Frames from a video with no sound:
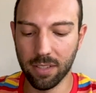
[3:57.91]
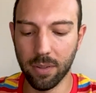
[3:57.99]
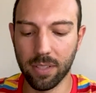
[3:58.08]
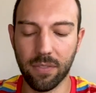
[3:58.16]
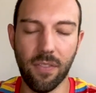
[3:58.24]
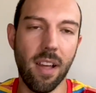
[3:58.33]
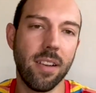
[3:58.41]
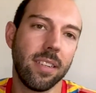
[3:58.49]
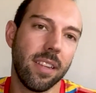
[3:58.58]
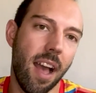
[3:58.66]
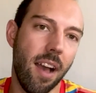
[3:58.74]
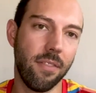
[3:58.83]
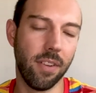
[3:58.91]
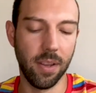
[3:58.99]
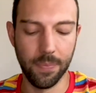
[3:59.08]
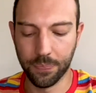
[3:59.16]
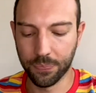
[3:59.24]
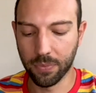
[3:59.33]
So it's fun to have a
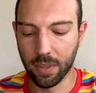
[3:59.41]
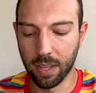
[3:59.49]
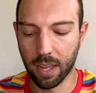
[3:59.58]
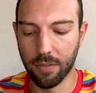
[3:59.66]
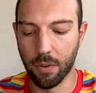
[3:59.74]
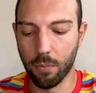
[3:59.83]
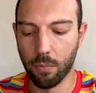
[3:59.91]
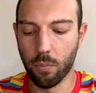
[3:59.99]
kind of a